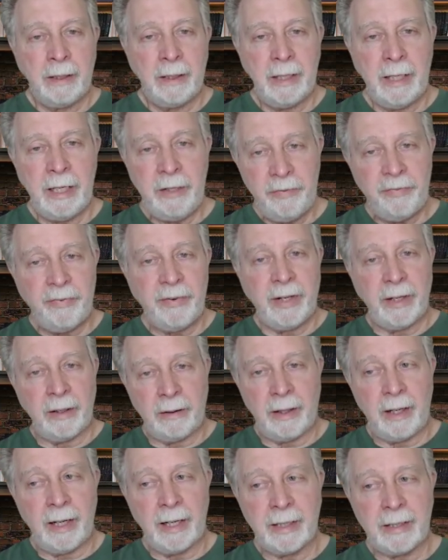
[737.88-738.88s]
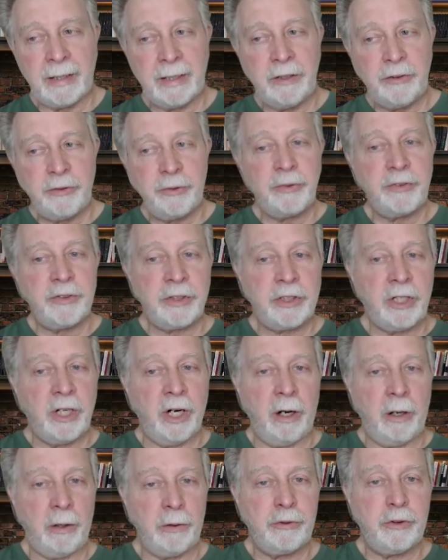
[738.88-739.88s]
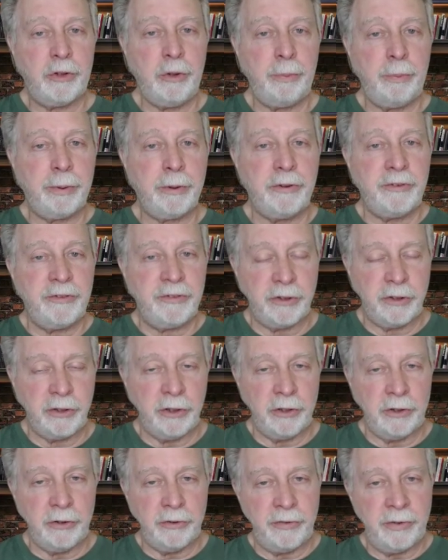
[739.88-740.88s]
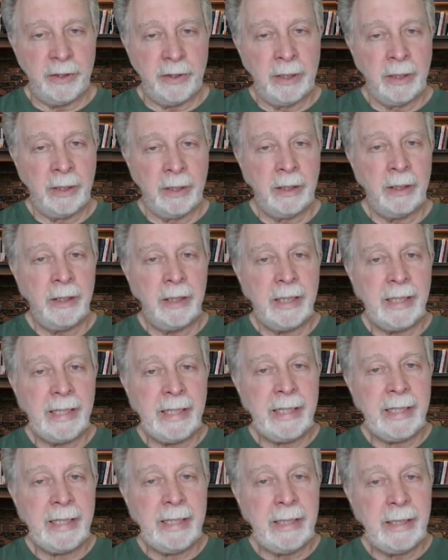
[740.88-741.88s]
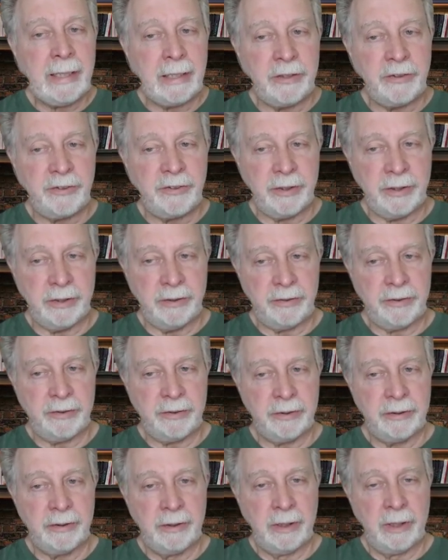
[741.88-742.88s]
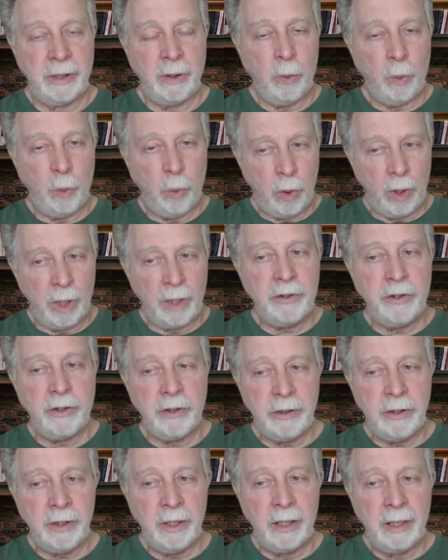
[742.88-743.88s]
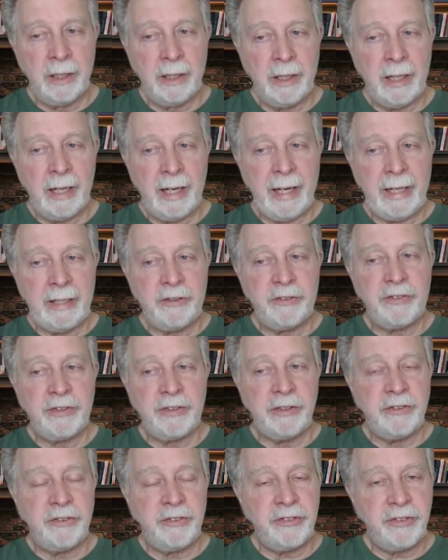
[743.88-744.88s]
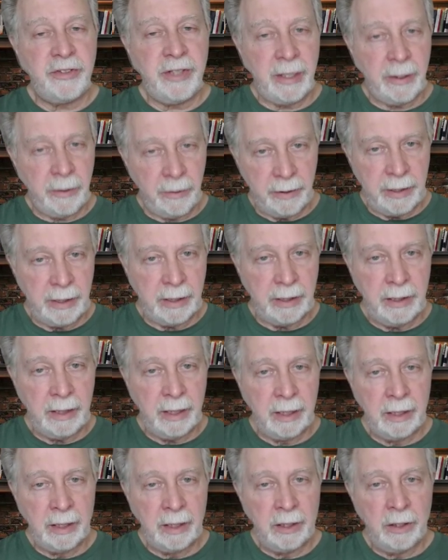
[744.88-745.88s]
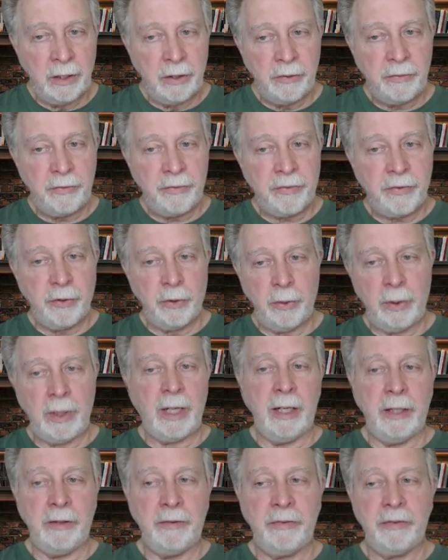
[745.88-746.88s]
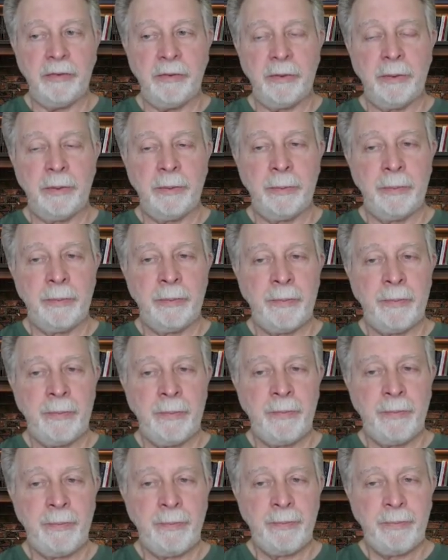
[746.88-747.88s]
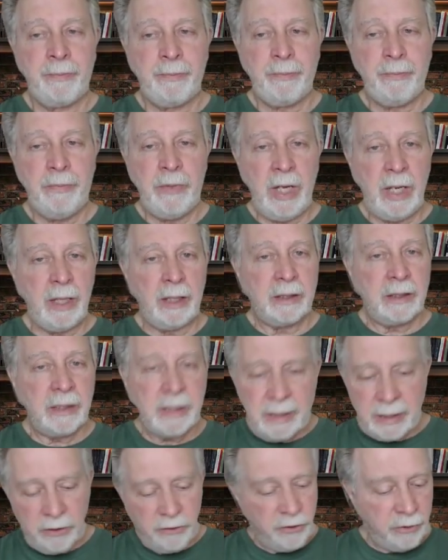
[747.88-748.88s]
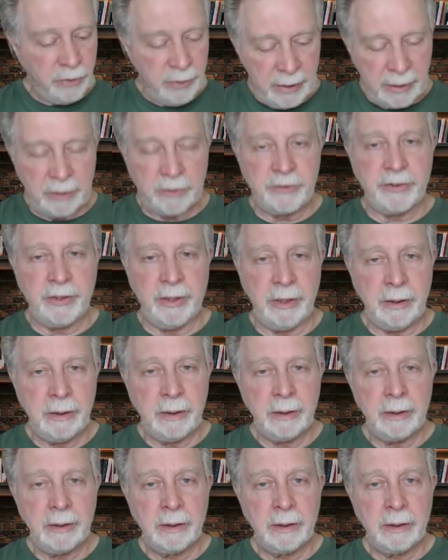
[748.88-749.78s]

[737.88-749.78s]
He felt like this was a call to preserve innocence, wonder, and sincerity through life. Yeah, kids are innocent.